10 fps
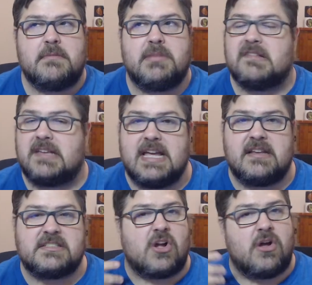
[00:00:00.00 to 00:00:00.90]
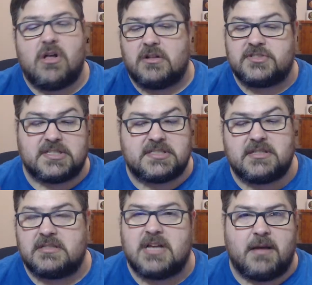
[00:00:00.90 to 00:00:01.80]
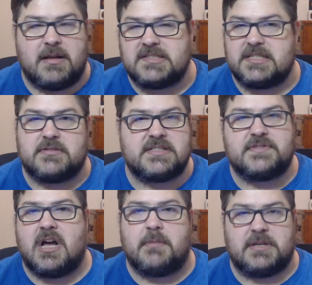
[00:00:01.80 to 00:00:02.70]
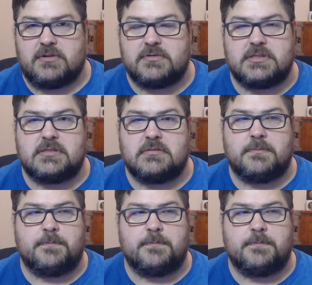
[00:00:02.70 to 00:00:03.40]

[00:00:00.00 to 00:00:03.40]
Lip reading: Because again, it's all just a series of dominoes.